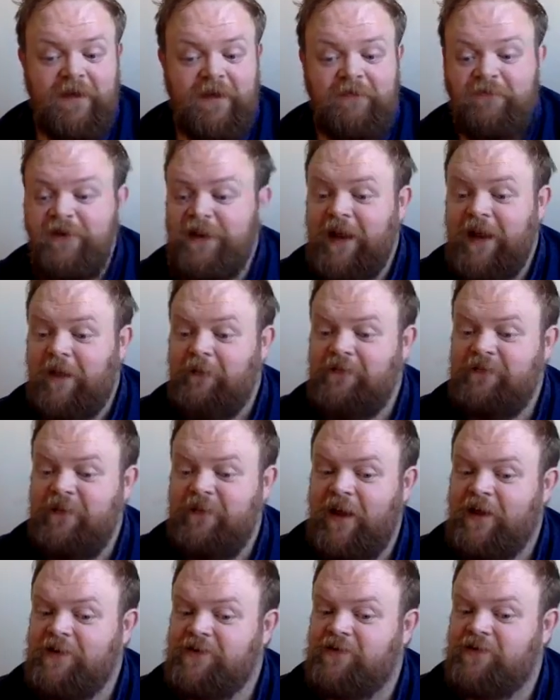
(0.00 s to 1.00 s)
every now
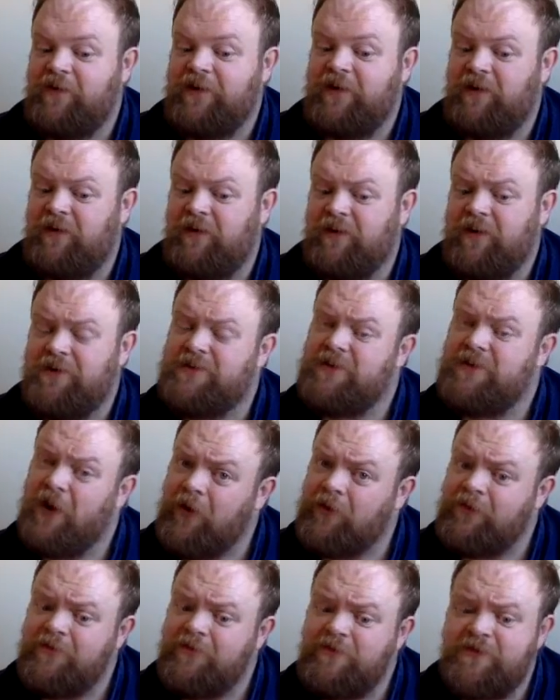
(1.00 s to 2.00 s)
and then treading on her
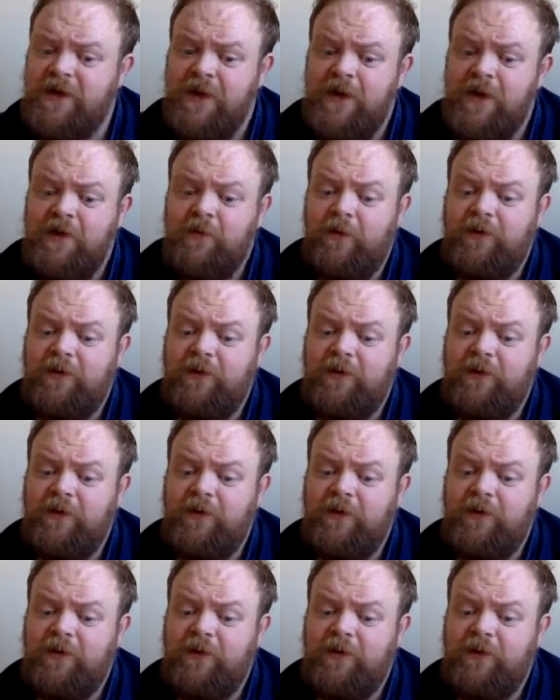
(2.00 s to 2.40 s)
toes